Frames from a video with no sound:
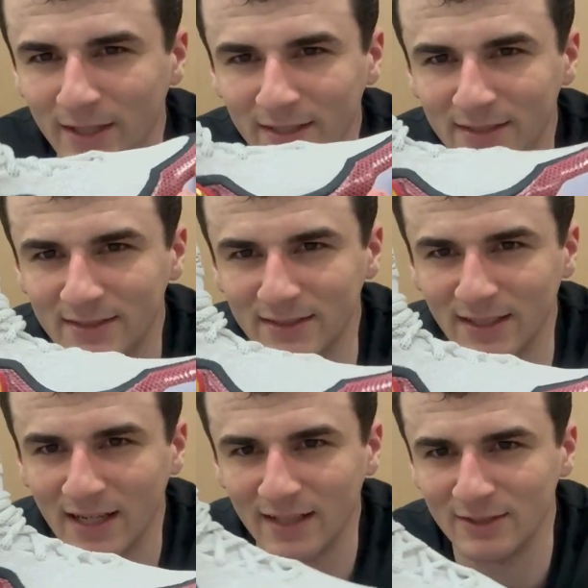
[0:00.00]
Like this
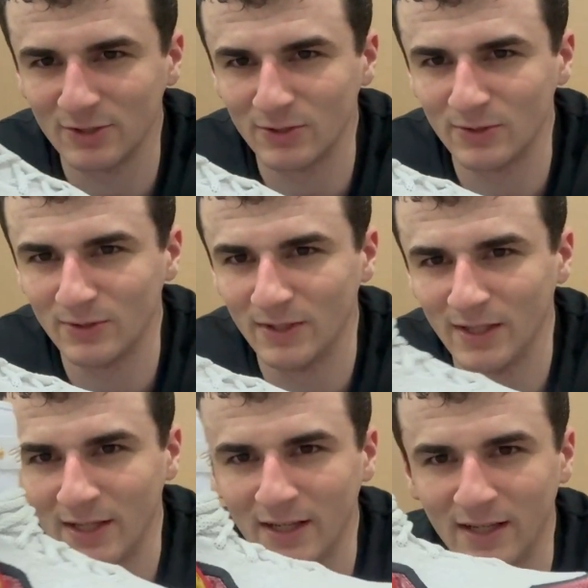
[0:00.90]
design, this whole
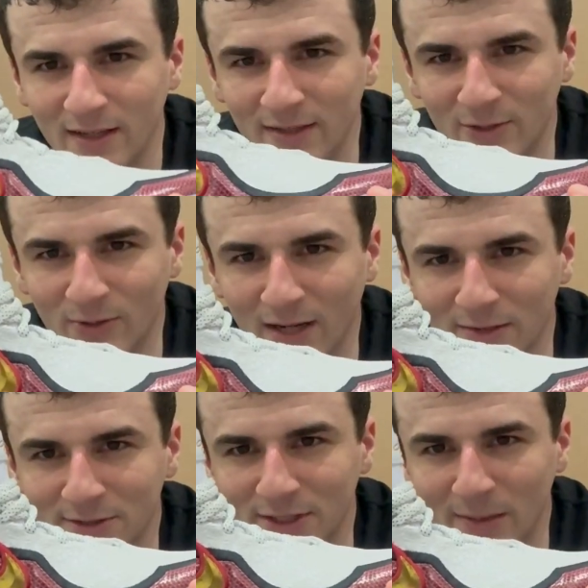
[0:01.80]

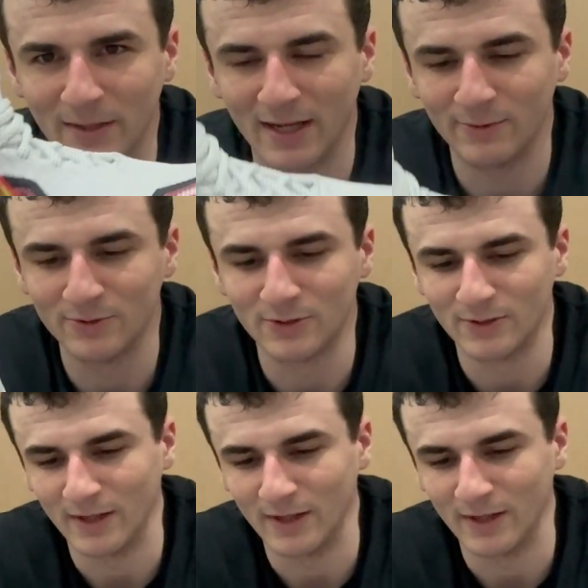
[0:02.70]
crown shaped outsole,